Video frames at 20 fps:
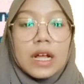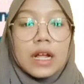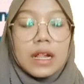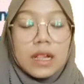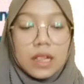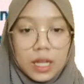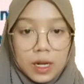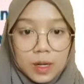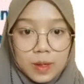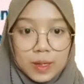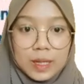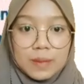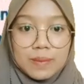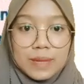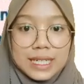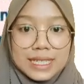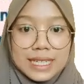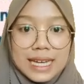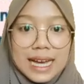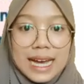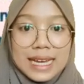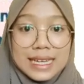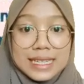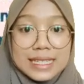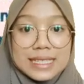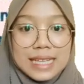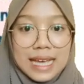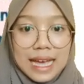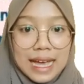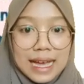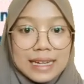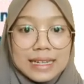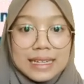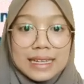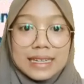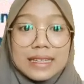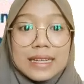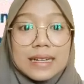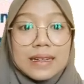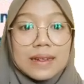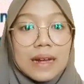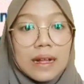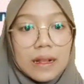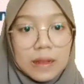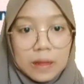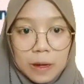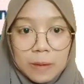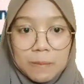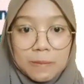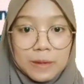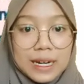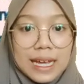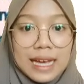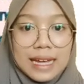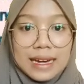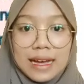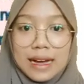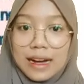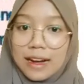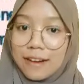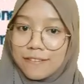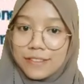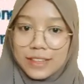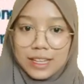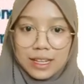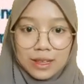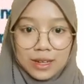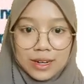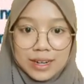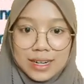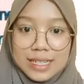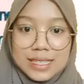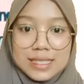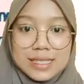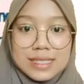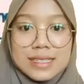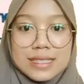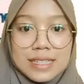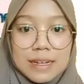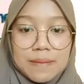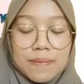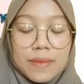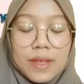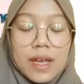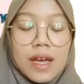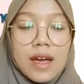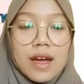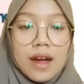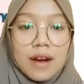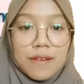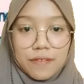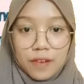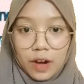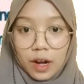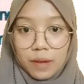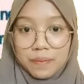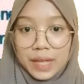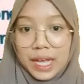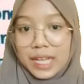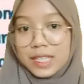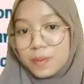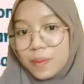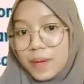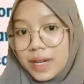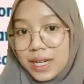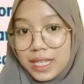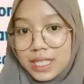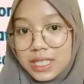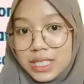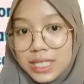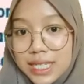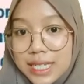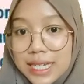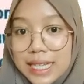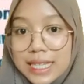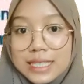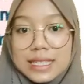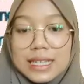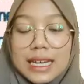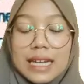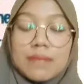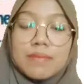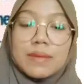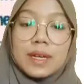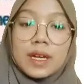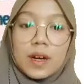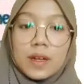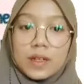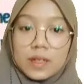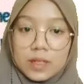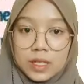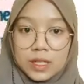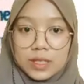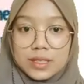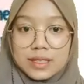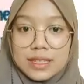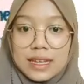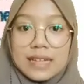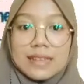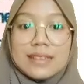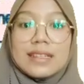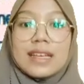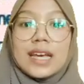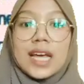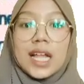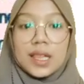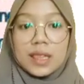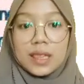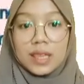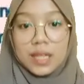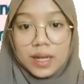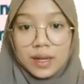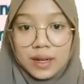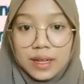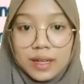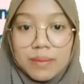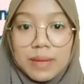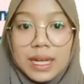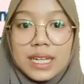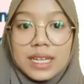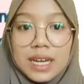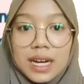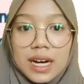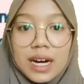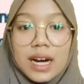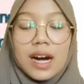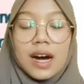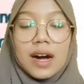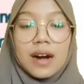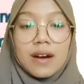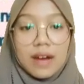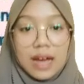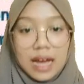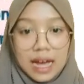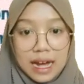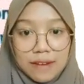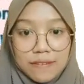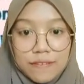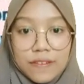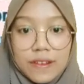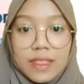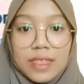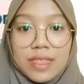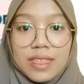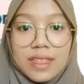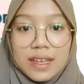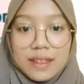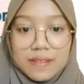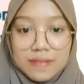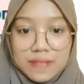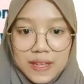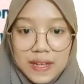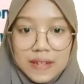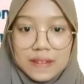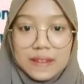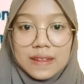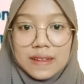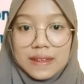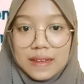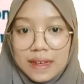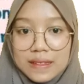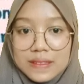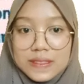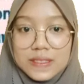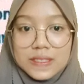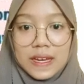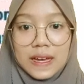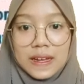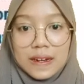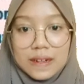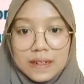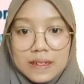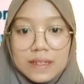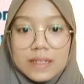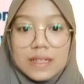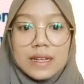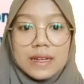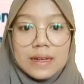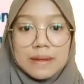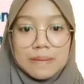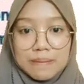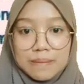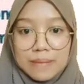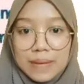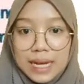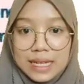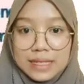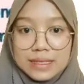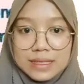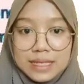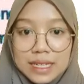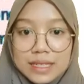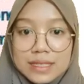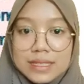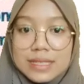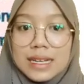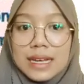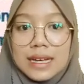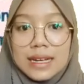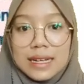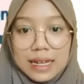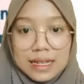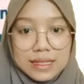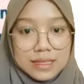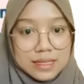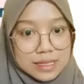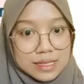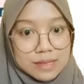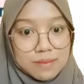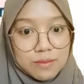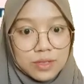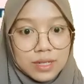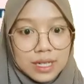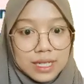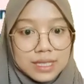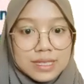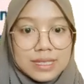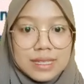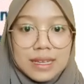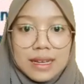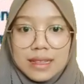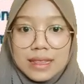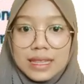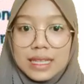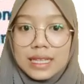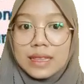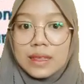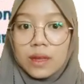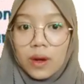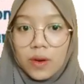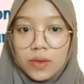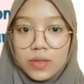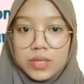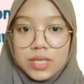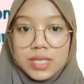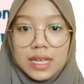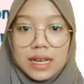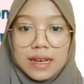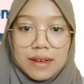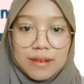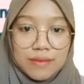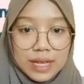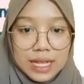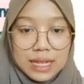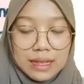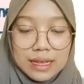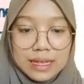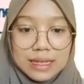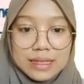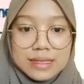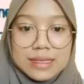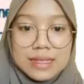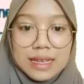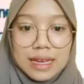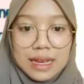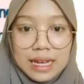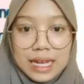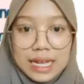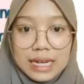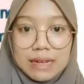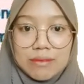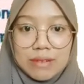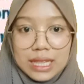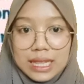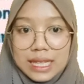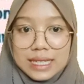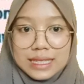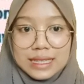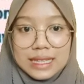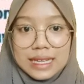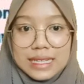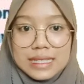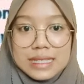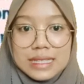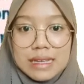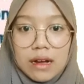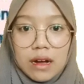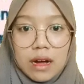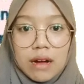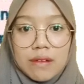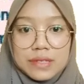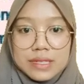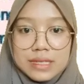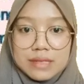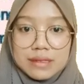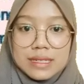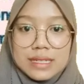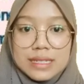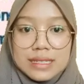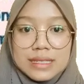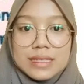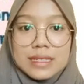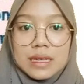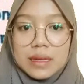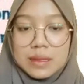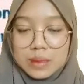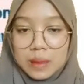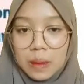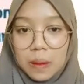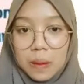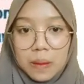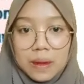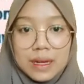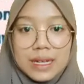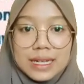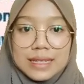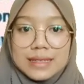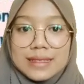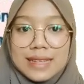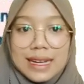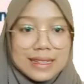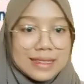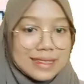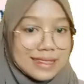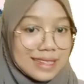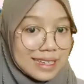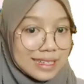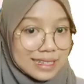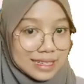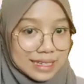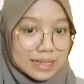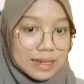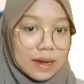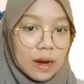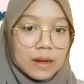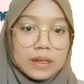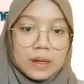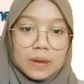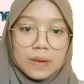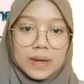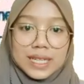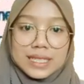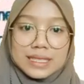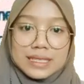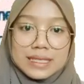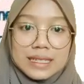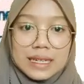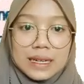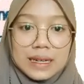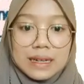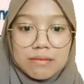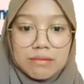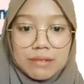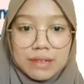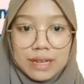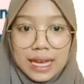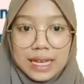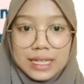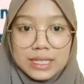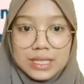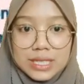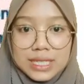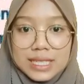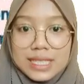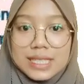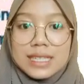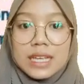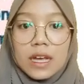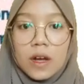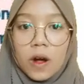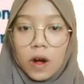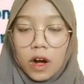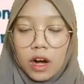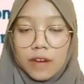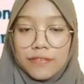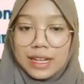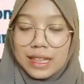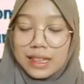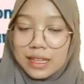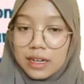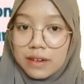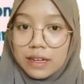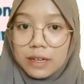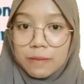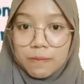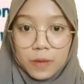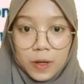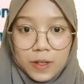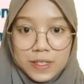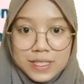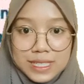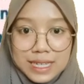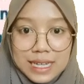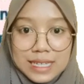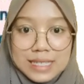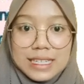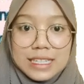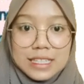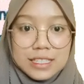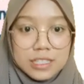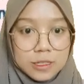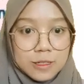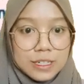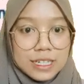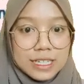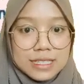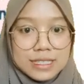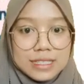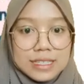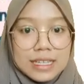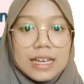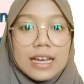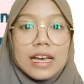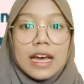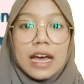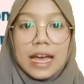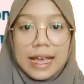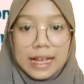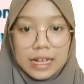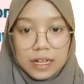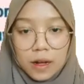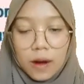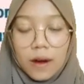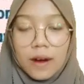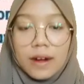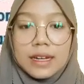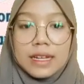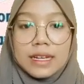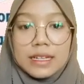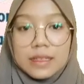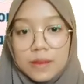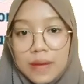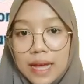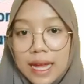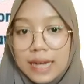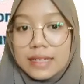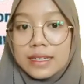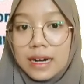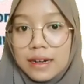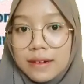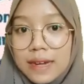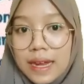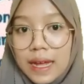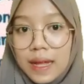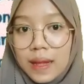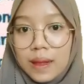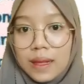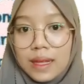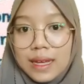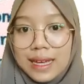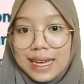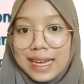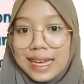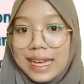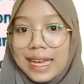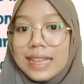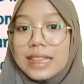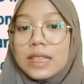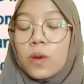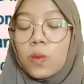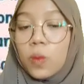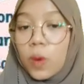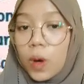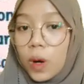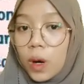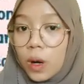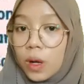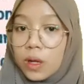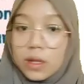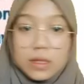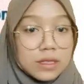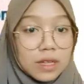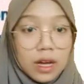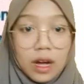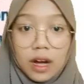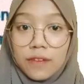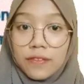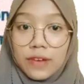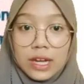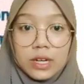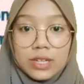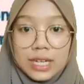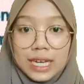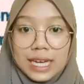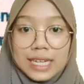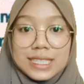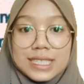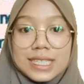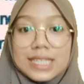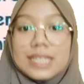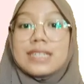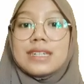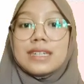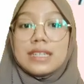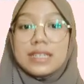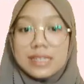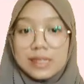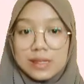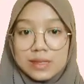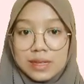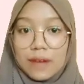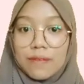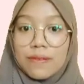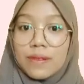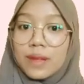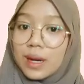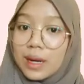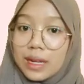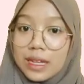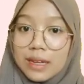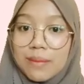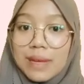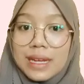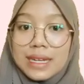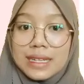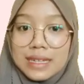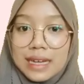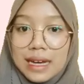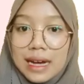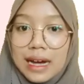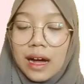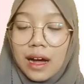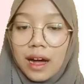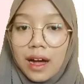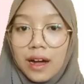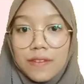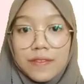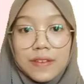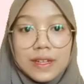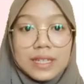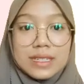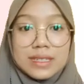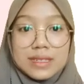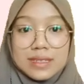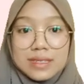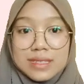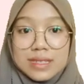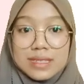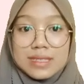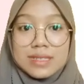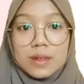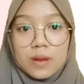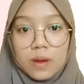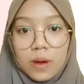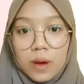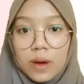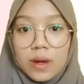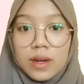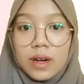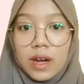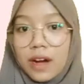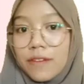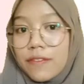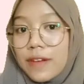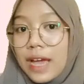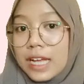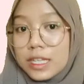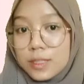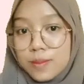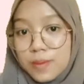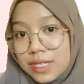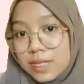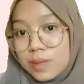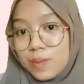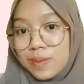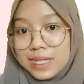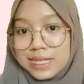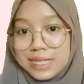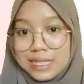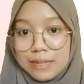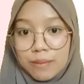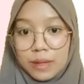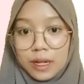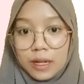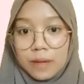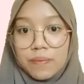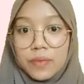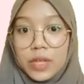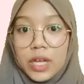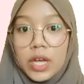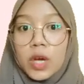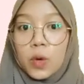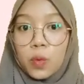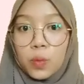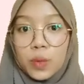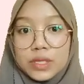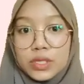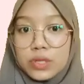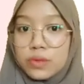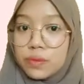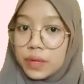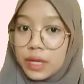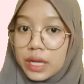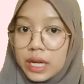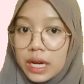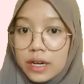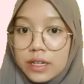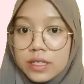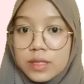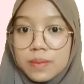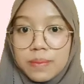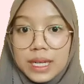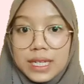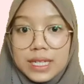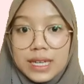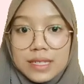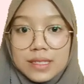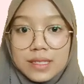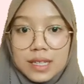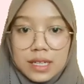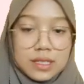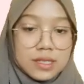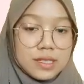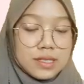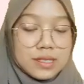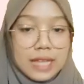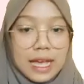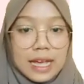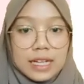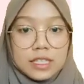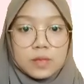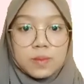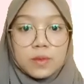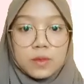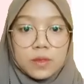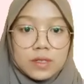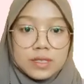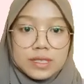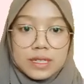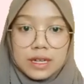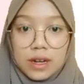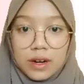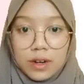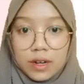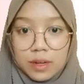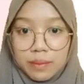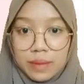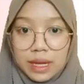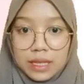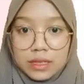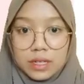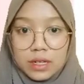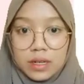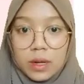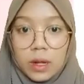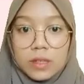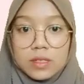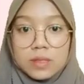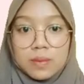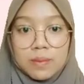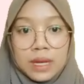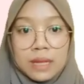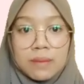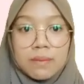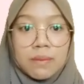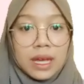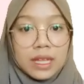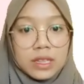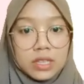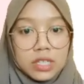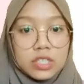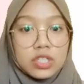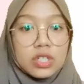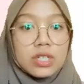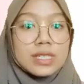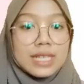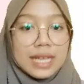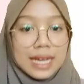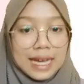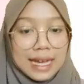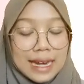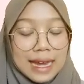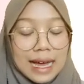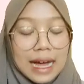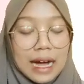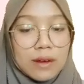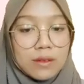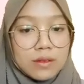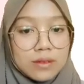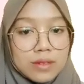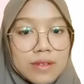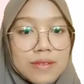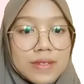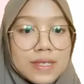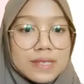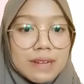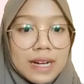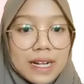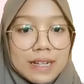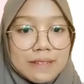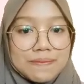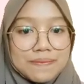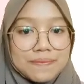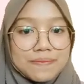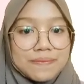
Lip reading: Learning media is an integral component of the learning system. From the explanation, it can be considered that the learning media are everything that can channel message, can stimulate the those feelings and willingness of students so that they can encourage the creations of a learning process in students. According to Edgar Dell, in the world of education, the use of learning media often uses the cone of experience principle, which requires media such as textbooks, learning materials made by teachers, and audiovisual.